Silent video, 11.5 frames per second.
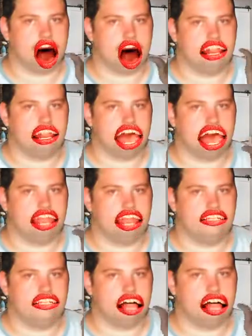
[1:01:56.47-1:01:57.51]
Like
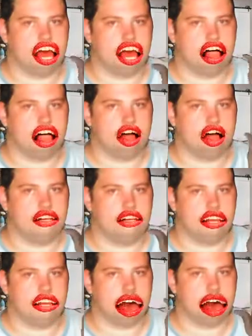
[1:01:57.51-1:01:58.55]
there's usually some modern
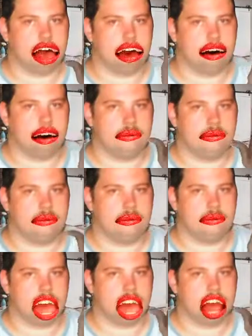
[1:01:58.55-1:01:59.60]
Romance equivalent.
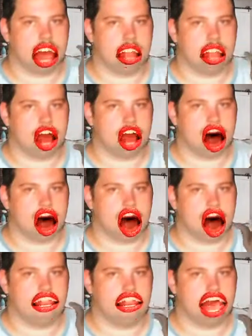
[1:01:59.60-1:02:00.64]

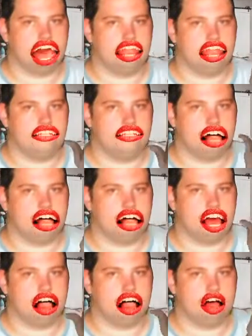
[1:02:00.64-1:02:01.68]
Am I gonna do other
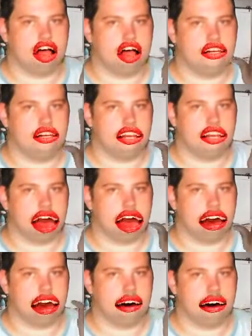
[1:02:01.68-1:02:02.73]
Latin dubs? Probably
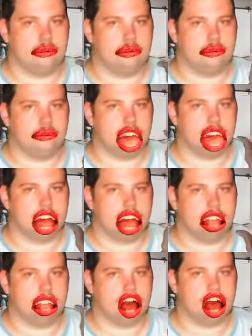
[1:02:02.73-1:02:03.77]
not. That was just for
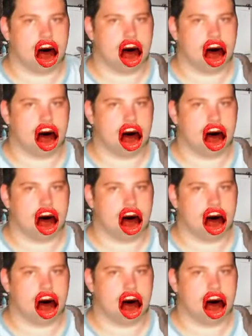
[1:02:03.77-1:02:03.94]
fun.